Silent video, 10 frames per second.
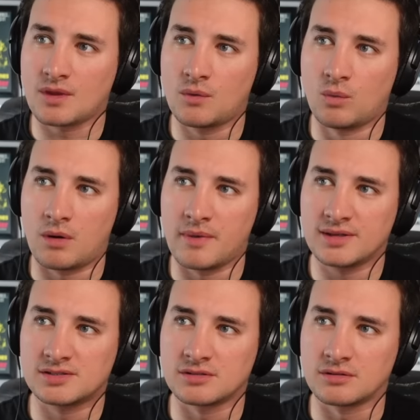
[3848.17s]
What
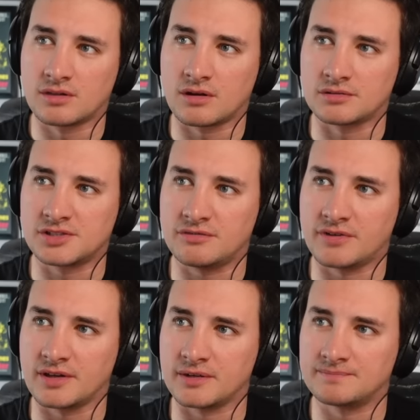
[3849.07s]
makes a good authority
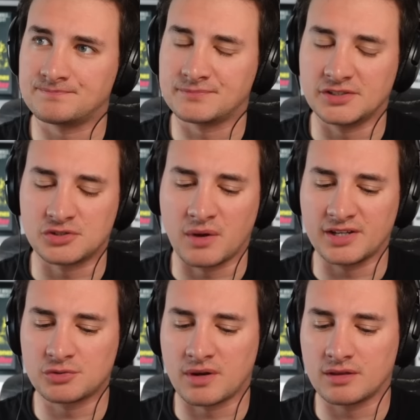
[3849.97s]
figure in
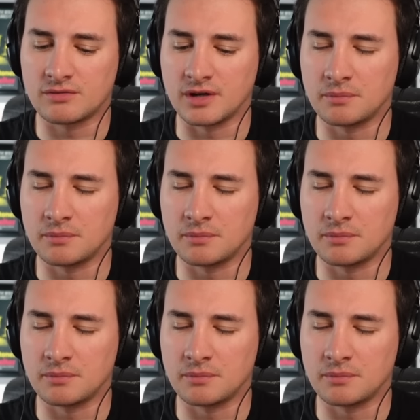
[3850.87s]
2023?